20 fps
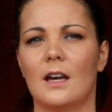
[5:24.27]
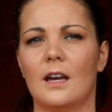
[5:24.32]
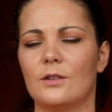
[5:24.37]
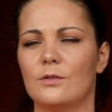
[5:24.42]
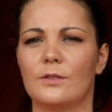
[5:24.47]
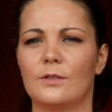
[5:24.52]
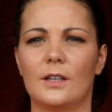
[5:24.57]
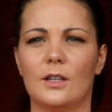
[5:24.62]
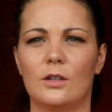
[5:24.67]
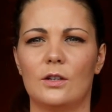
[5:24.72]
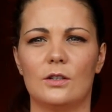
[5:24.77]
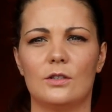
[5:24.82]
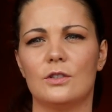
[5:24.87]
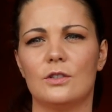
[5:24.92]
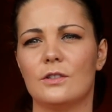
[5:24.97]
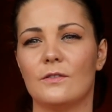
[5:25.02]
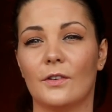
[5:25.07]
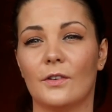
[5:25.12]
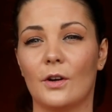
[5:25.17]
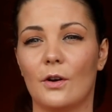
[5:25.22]
I don't think you could
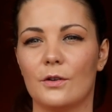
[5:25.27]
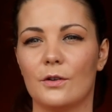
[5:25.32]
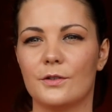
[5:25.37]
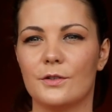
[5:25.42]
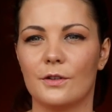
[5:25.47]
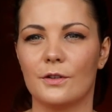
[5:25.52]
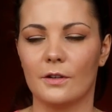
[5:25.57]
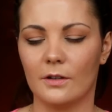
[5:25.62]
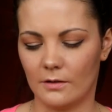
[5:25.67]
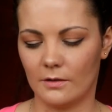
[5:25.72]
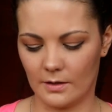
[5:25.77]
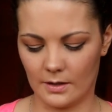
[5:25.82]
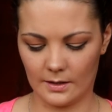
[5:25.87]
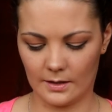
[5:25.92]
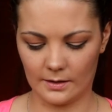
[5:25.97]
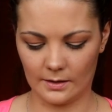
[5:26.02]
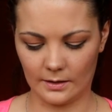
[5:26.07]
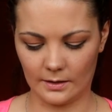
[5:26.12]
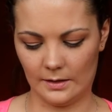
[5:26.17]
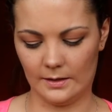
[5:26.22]
use it for contouring or
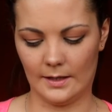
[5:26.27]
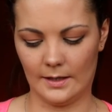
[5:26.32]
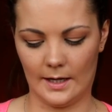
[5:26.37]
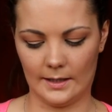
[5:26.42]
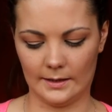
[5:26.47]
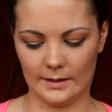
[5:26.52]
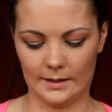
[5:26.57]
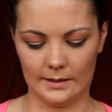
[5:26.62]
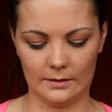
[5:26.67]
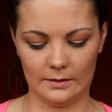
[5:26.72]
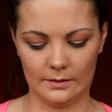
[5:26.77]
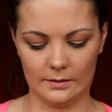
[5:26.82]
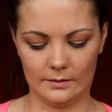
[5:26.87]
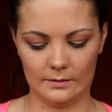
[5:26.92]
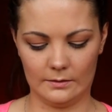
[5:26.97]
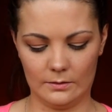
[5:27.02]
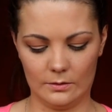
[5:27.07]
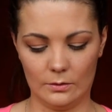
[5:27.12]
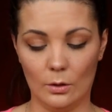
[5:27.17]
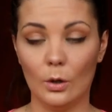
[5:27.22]
anything like that, like
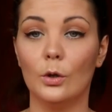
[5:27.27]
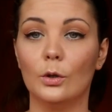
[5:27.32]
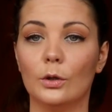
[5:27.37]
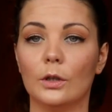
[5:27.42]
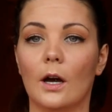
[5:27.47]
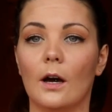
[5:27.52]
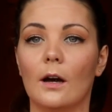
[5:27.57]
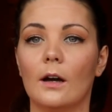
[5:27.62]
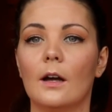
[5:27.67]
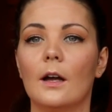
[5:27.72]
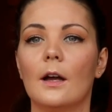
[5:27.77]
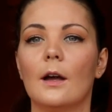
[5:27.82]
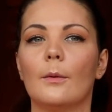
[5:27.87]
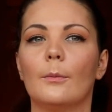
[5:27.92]
Hoola,